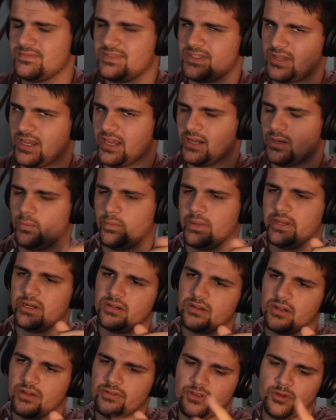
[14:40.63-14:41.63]
It's kind of
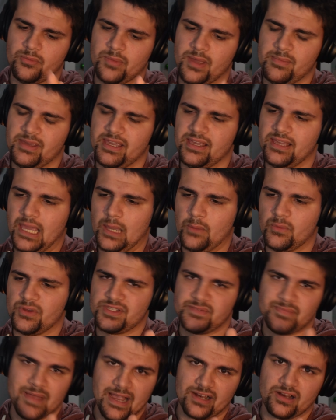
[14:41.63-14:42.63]
weird, although maybe it
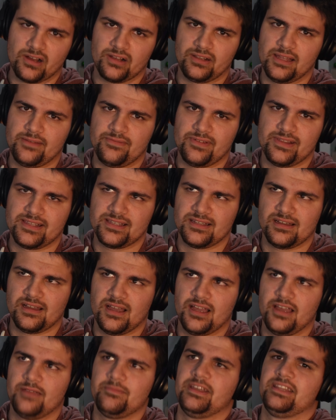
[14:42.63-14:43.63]
was back online for the
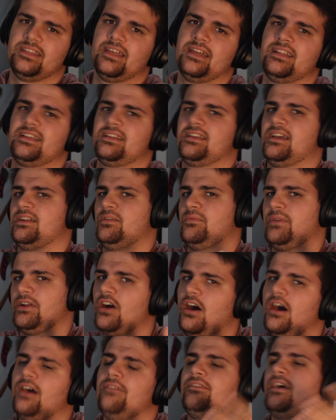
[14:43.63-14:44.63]
time and then it kind of
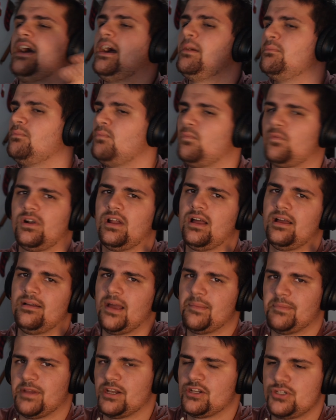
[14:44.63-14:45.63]
went off. I'm
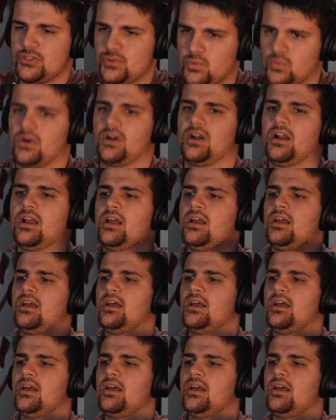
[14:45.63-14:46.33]
not sure.